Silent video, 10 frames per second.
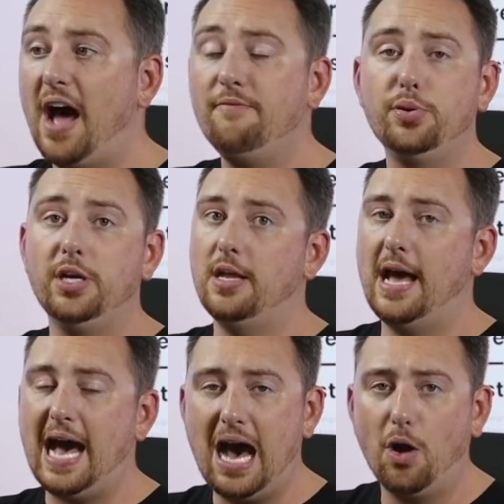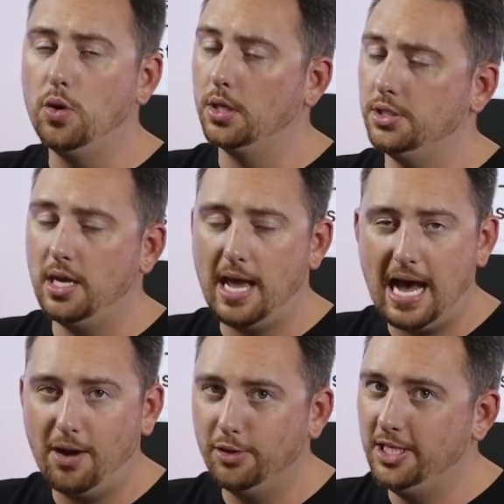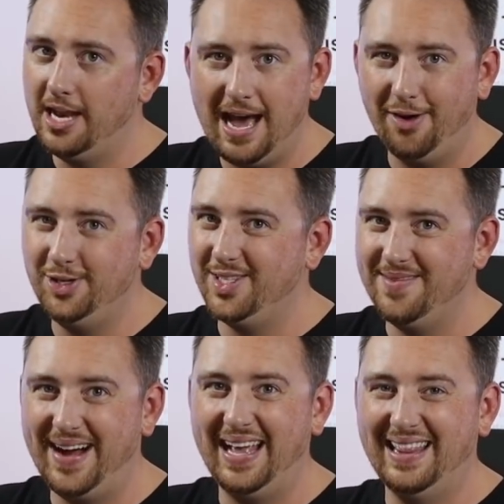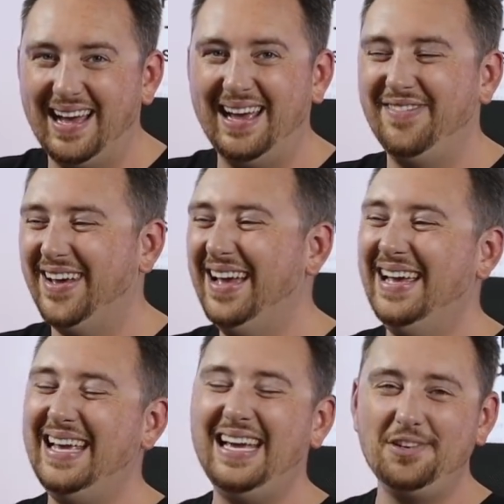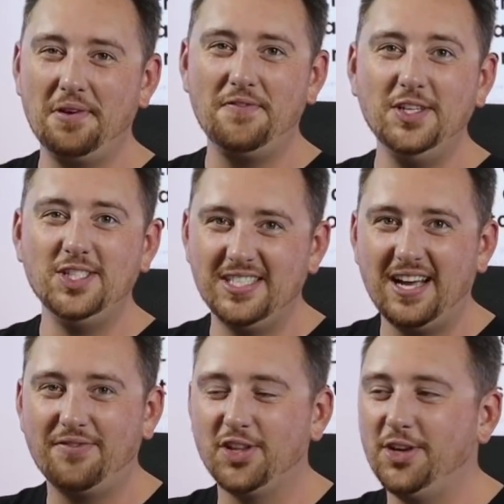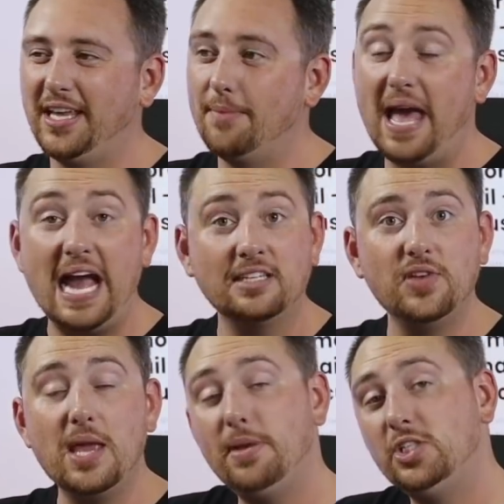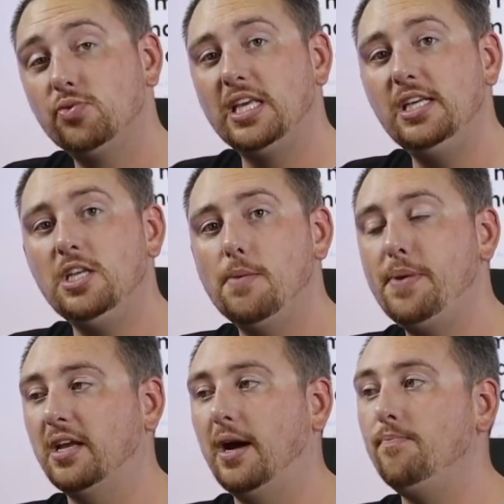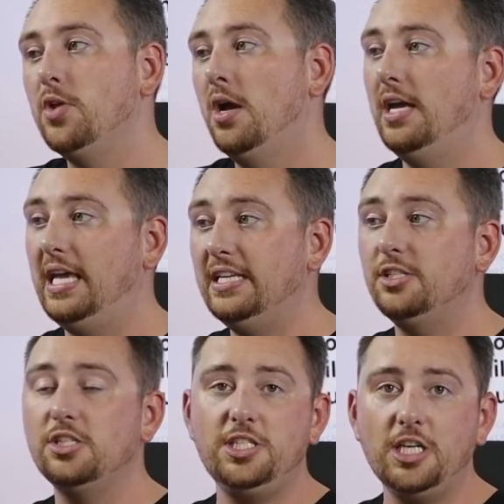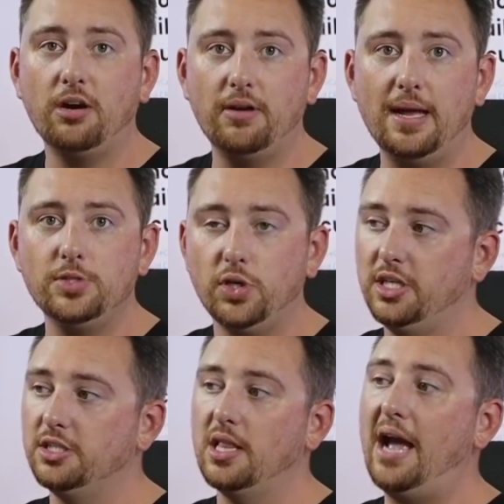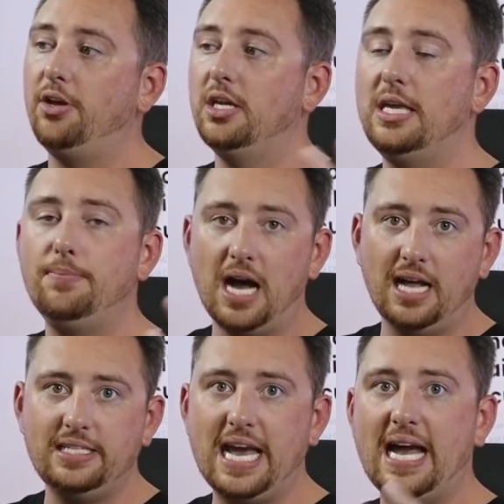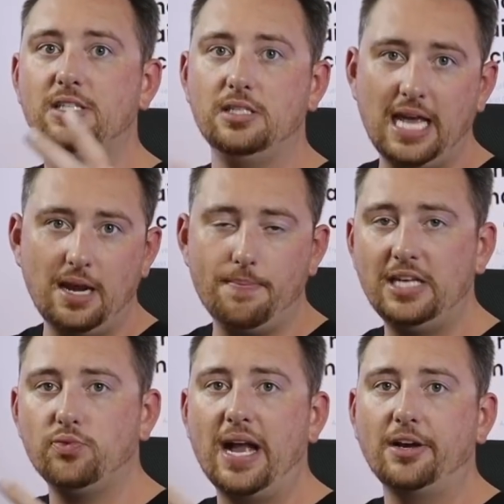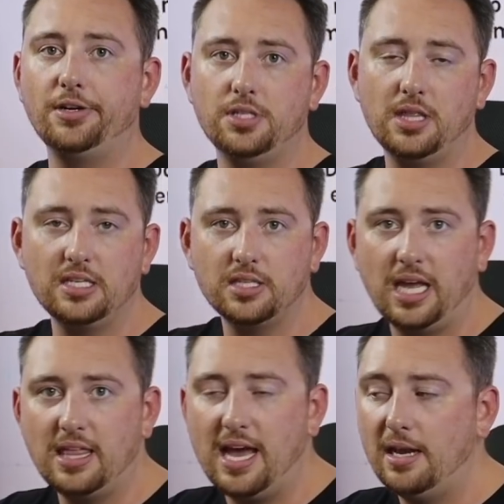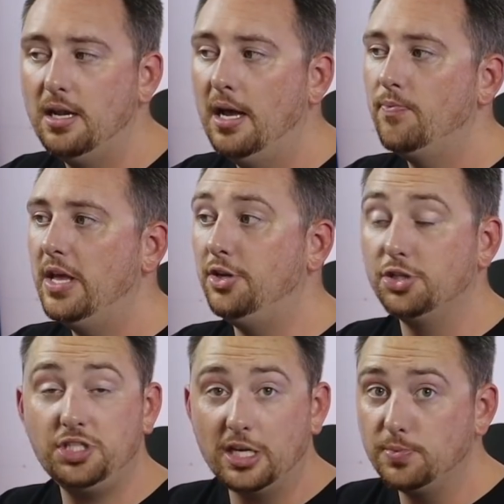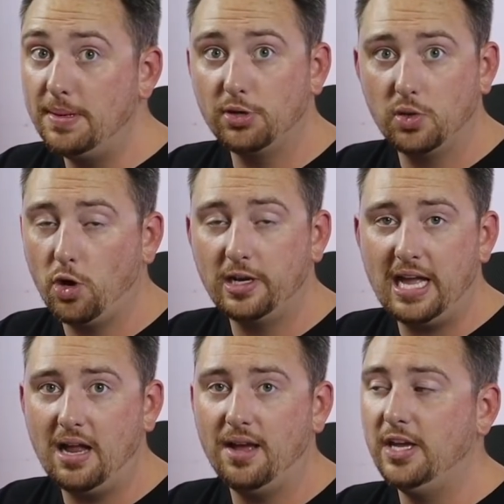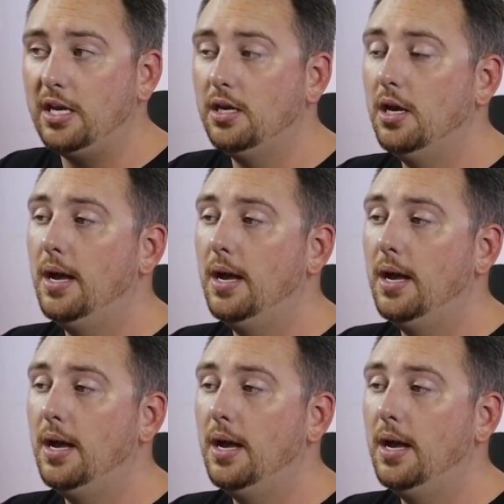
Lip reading: I've put hours and hours and hours of my life into Infusionsoft learning it, but ActiveCampaign is really easy to pick up. It is a CRM, so it does allow you to keep contacts and database records and things like that. Your salespeople can work out of it.